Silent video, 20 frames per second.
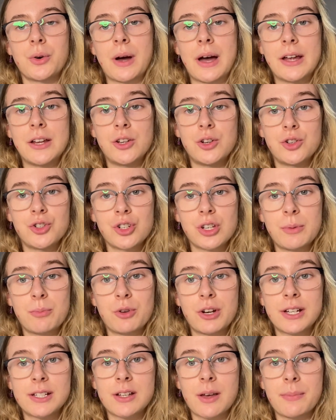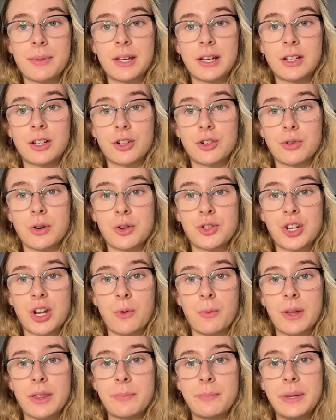I usually bring something to crochet
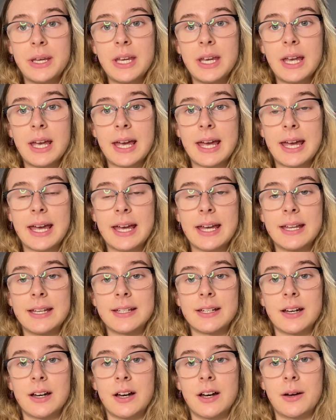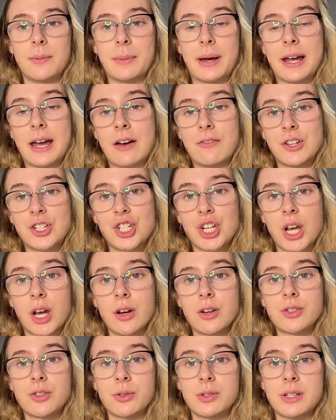with me, and I have a
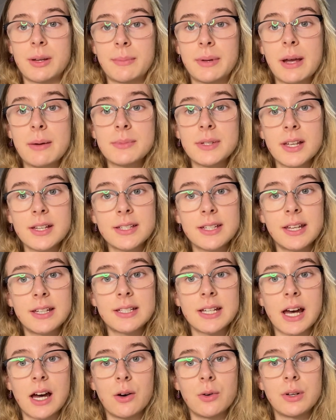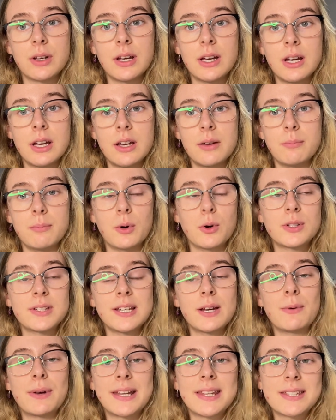chair. So sometimes I'll sit down,
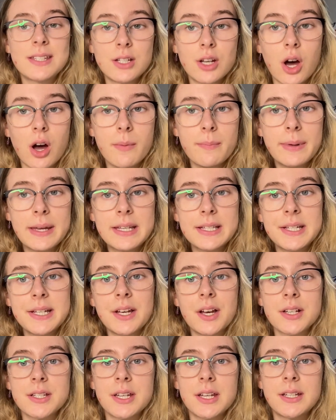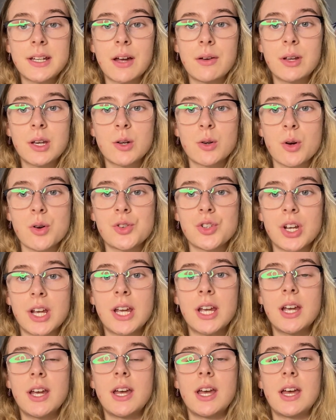mostly when it's not busy, I'll sit down and
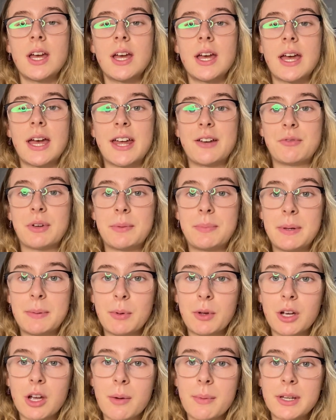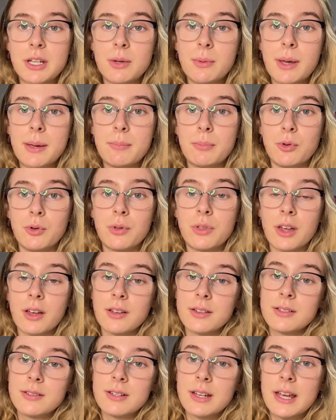crochet. And when people come into my booth,
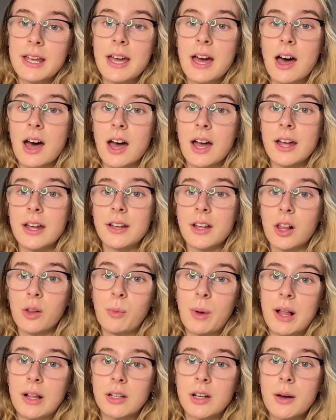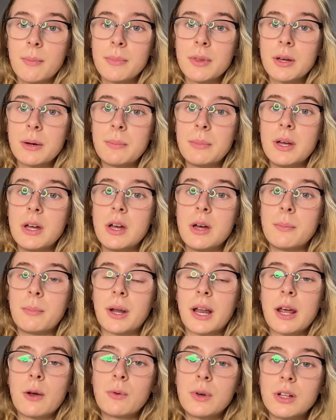I'll say hi and I'll welcome them,
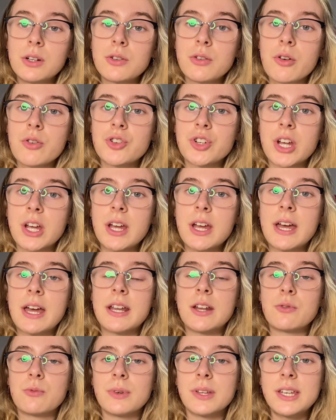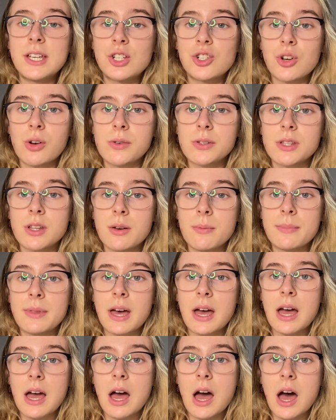but I will crochet, and it really shows them
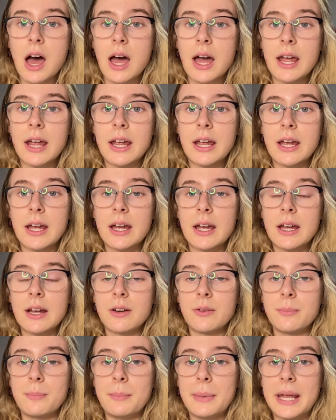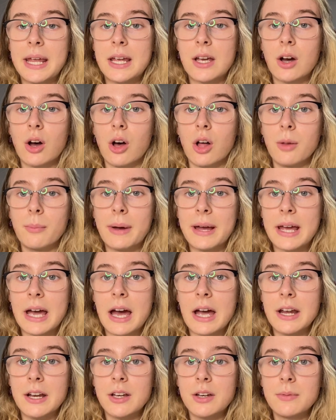that I make all my
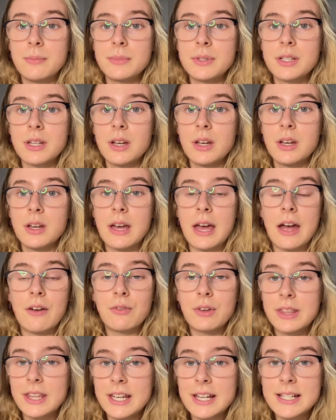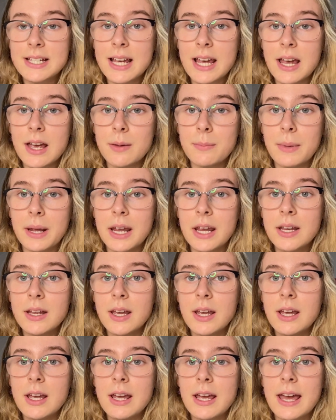items. Everything is handmade,
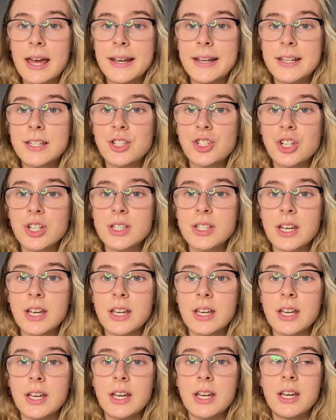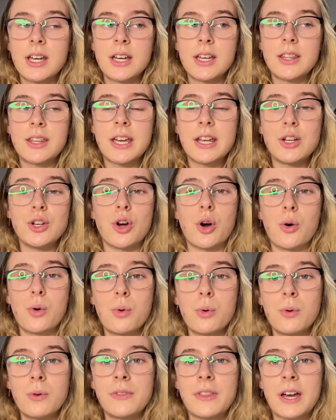and it's just like, they
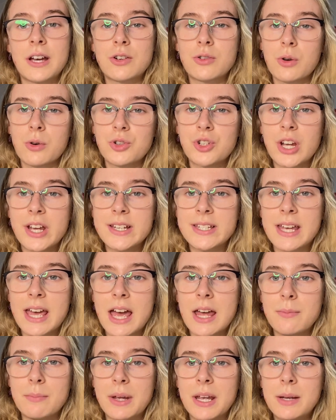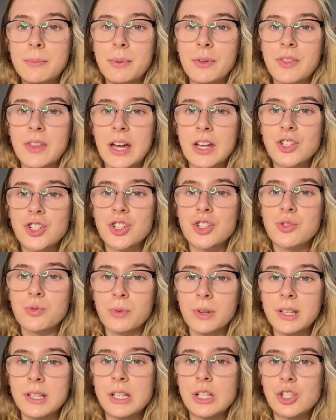know that crochet is handmade, but that just
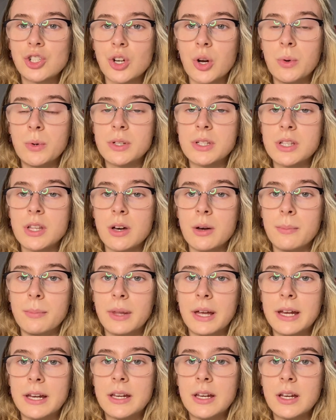really shows them like